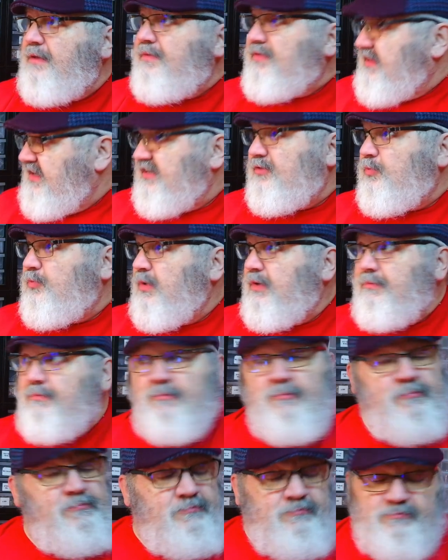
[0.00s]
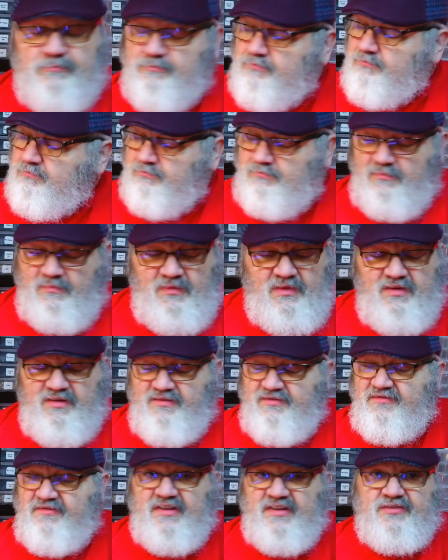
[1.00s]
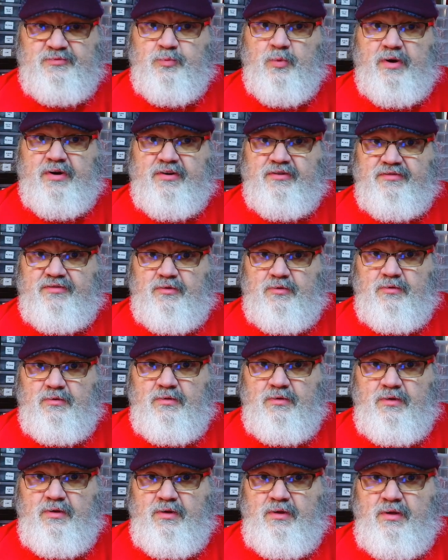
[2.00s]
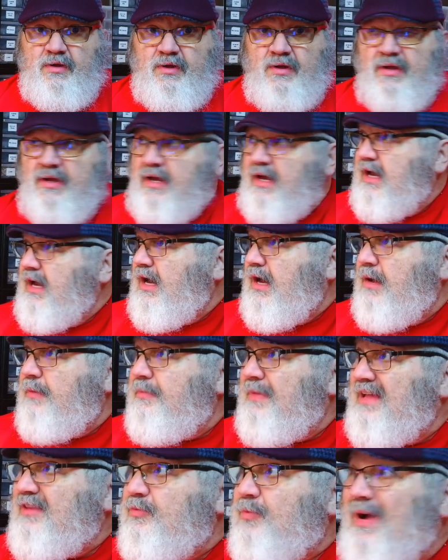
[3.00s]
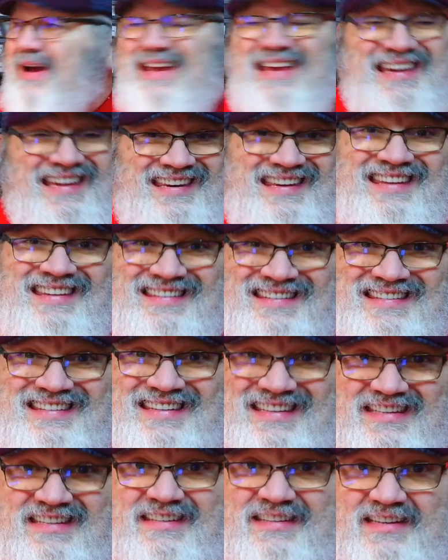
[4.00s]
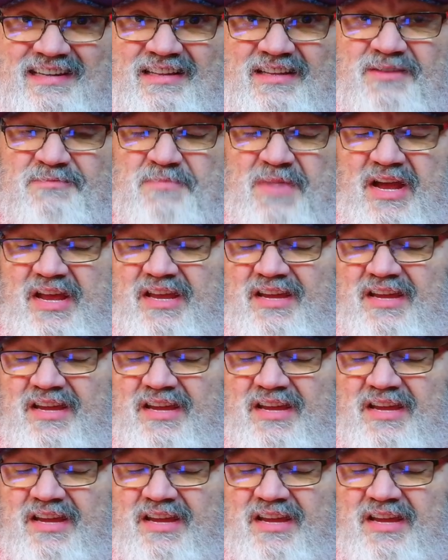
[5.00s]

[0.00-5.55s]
This one fits wonderful. That's why it is still in my